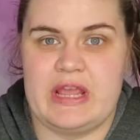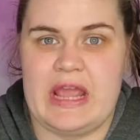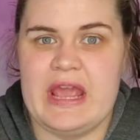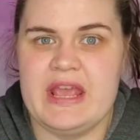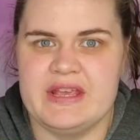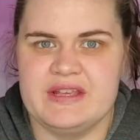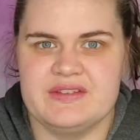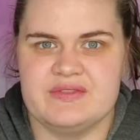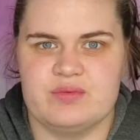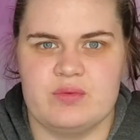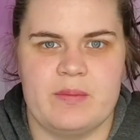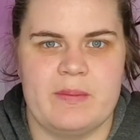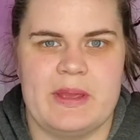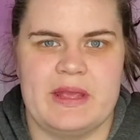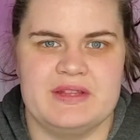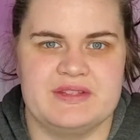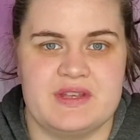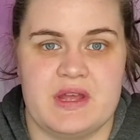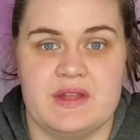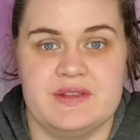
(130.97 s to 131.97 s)
case
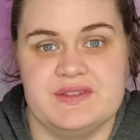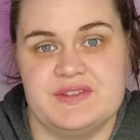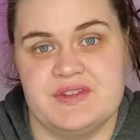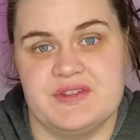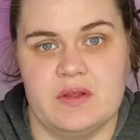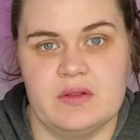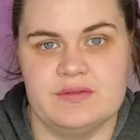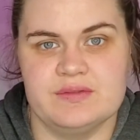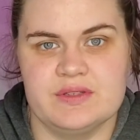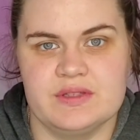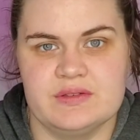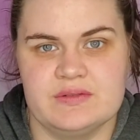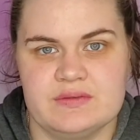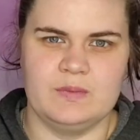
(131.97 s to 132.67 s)
remains unsolved.